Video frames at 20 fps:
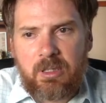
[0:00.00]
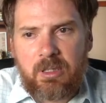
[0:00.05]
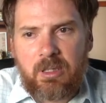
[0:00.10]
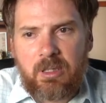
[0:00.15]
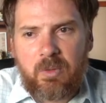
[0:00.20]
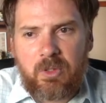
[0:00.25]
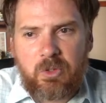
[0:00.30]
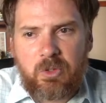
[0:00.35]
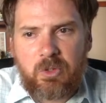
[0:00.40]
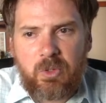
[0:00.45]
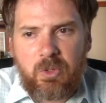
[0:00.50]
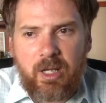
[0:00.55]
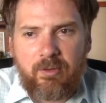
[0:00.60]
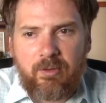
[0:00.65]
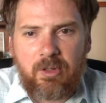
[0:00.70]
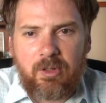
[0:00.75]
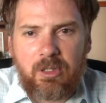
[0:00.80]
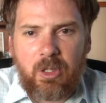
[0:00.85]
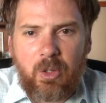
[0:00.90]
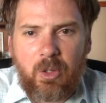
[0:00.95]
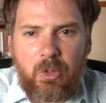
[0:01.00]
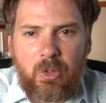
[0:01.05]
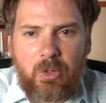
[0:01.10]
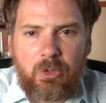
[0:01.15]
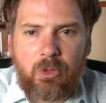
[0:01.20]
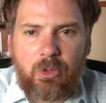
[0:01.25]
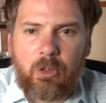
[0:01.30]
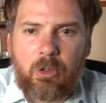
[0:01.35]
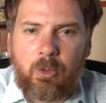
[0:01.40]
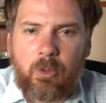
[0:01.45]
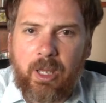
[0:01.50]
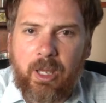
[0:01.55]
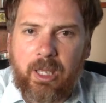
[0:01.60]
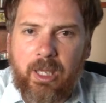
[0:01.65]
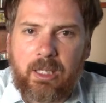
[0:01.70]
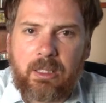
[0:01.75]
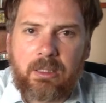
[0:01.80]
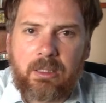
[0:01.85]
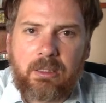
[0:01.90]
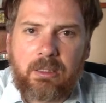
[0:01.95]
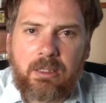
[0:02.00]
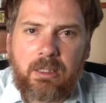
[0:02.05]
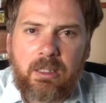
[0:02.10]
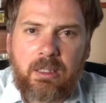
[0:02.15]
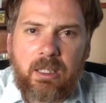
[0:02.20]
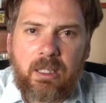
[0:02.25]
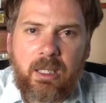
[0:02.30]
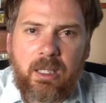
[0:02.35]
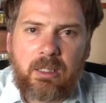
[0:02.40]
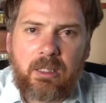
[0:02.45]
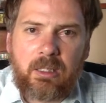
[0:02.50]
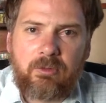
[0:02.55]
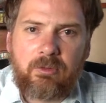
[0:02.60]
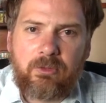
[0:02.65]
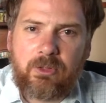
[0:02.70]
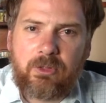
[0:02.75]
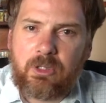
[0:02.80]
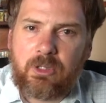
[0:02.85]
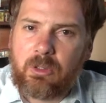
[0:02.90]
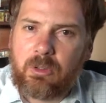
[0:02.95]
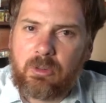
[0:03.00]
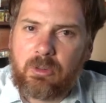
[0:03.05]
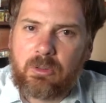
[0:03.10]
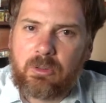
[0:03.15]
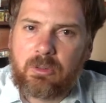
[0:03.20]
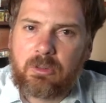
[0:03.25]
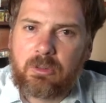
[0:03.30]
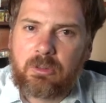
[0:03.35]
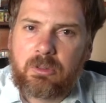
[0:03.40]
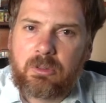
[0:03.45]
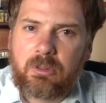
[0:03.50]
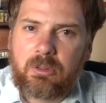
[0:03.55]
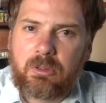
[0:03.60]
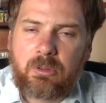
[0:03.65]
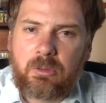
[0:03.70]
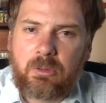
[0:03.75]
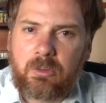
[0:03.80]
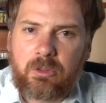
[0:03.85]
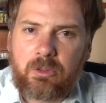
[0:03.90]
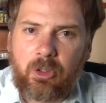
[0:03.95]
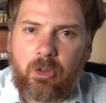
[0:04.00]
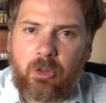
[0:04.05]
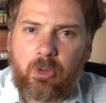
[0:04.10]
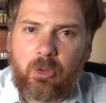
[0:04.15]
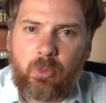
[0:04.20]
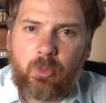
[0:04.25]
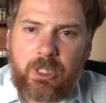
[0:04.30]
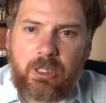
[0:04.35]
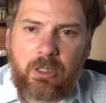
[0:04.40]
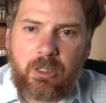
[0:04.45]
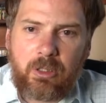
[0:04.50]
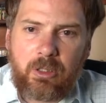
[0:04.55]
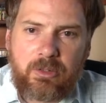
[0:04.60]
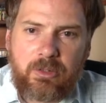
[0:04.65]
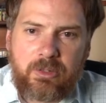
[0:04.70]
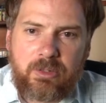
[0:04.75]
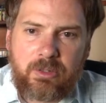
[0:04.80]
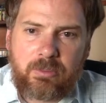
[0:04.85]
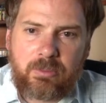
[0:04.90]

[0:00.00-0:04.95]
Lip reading: which would have a low doorway and few or no windows.